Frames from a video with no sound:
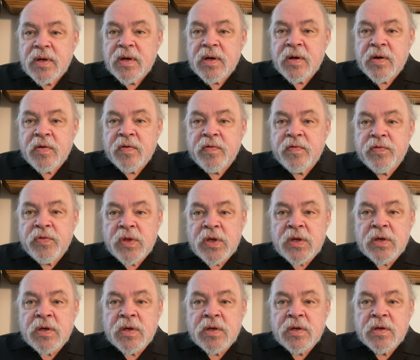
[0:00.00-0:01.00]
of
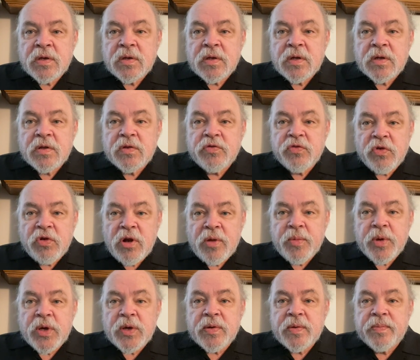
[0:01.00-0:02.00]
the
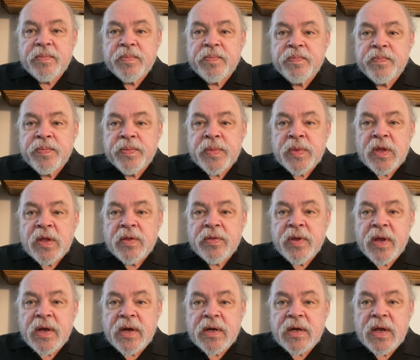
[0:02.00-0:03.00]
trauma
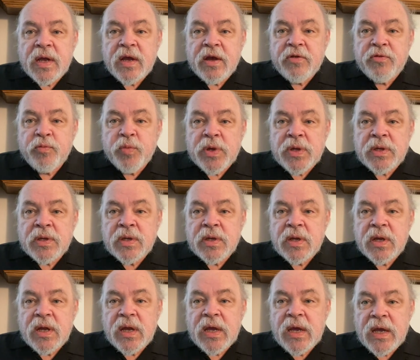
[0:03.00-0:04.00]
that have been
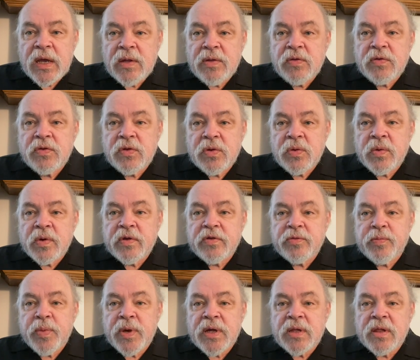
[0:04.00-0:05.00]
handed to us
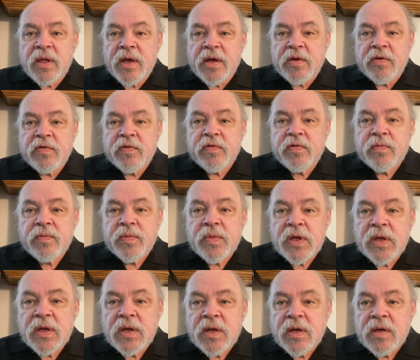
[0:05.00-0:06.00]
by life.
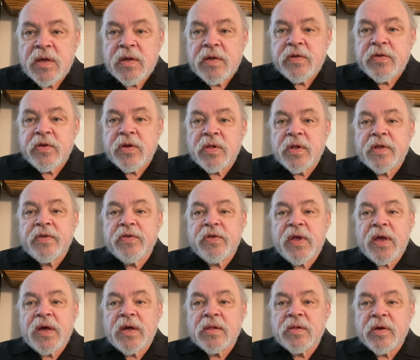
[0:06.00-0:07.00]
So let's
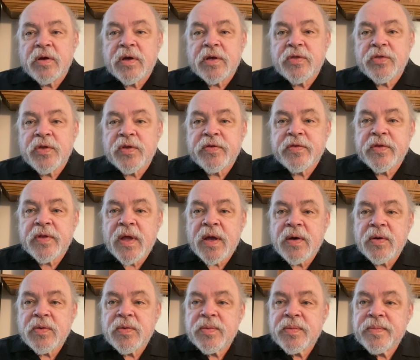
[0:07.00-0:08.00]
take a look at this
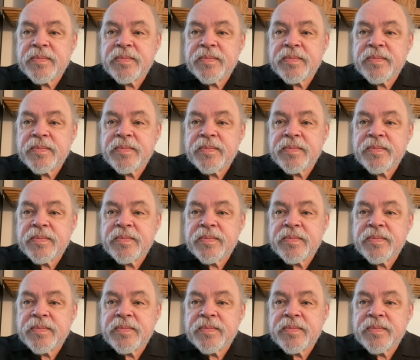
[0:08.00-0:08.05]
now.